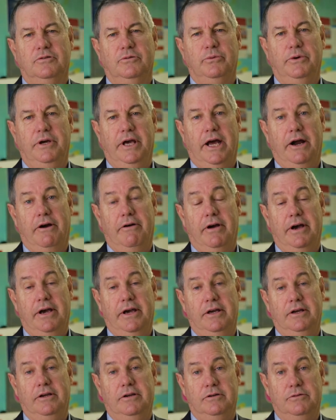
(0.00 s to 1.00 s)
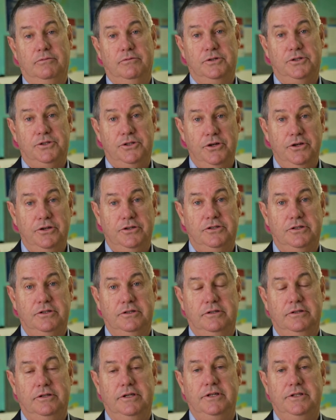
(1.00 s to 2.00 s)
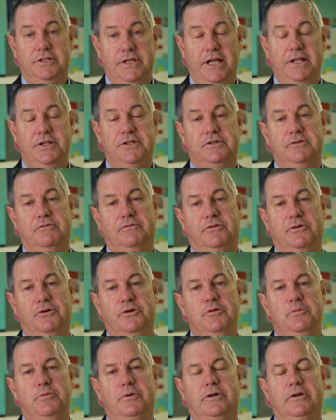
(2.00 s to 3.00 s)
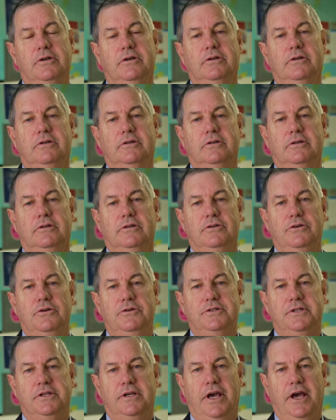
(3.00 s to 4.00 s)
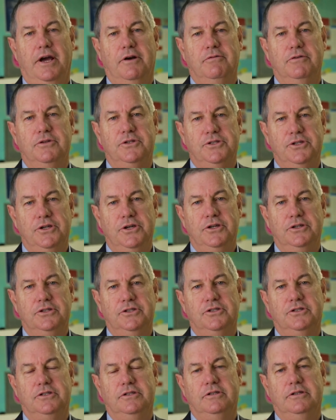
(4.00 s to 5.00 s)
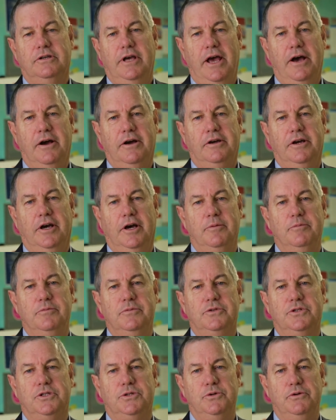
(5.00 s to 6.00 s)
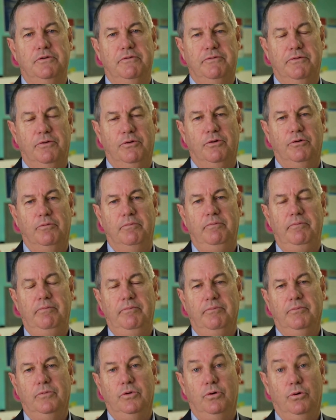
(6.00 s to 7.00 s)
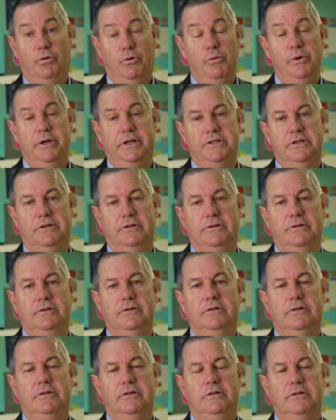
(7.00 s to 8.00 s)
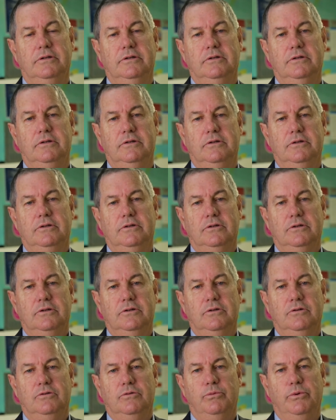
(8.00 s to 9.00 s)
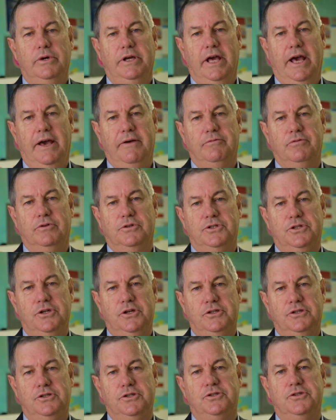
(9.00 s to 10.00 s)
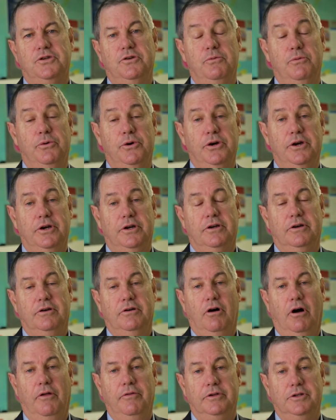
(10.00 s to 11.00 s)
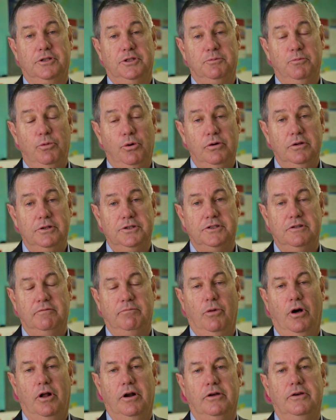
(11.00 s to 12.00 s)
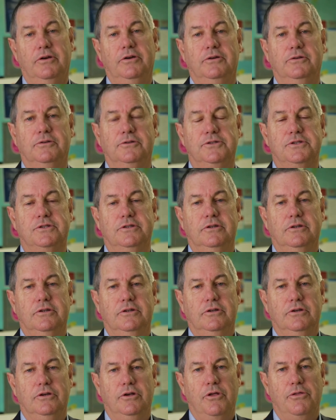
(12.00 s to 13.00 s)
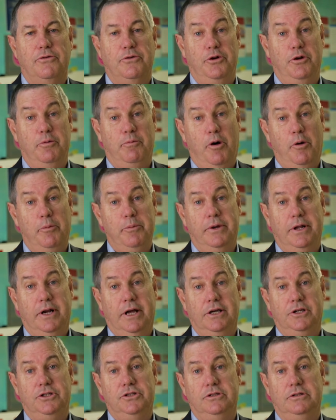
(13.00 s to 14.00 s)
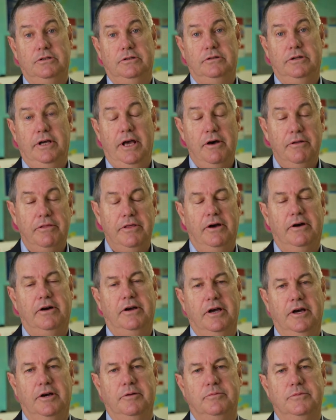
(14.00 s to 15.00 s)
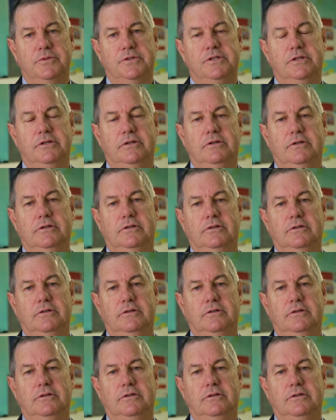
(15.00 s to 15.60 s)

We are a research intensive group using our research outcomes to inform all we do. We have researchers who work on the smallest of molecules through to population health outcomes